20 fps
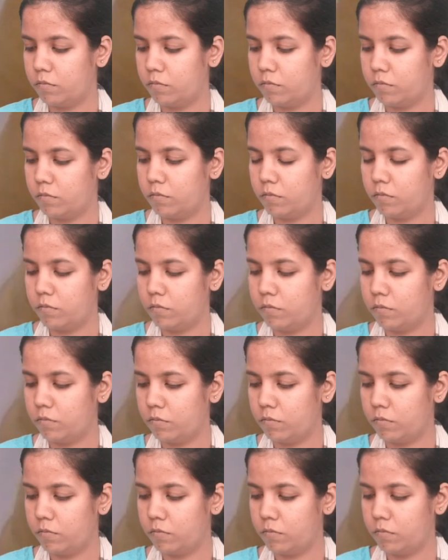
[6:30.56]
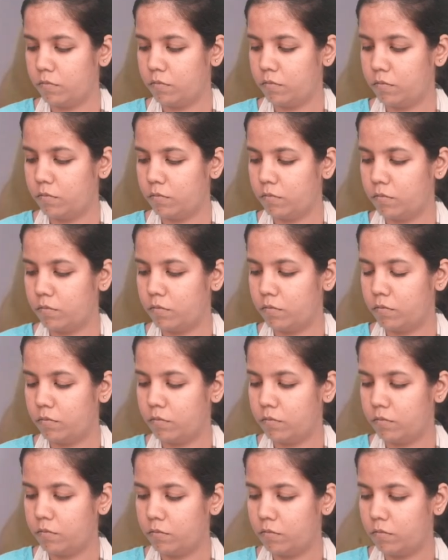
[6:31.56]

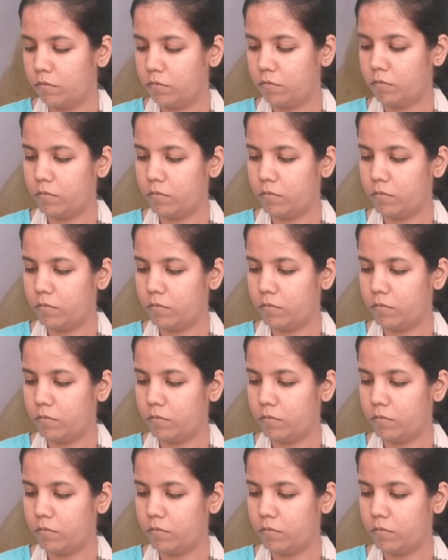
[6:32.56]
Nothing is said.